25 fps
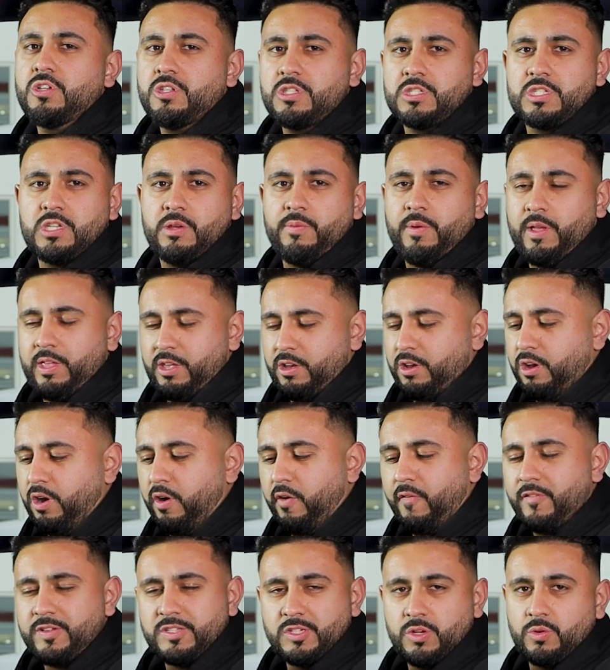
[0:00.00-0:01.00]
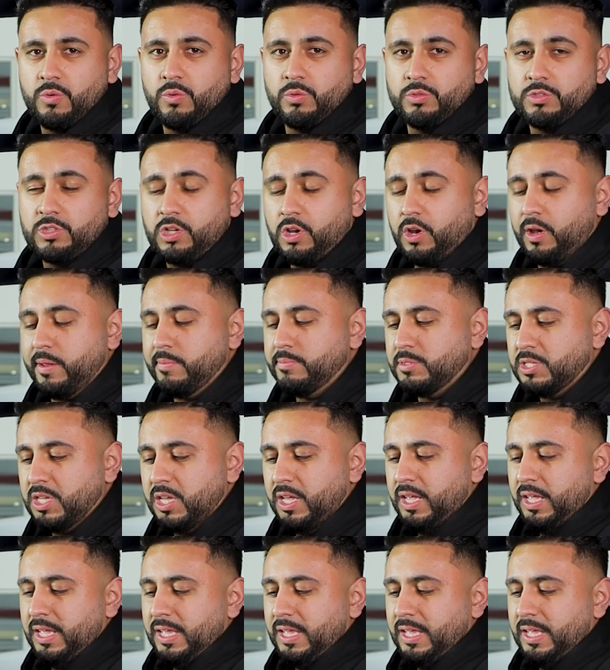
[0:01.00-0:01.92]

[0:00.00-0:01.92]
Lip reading: You can see where your car is at all times.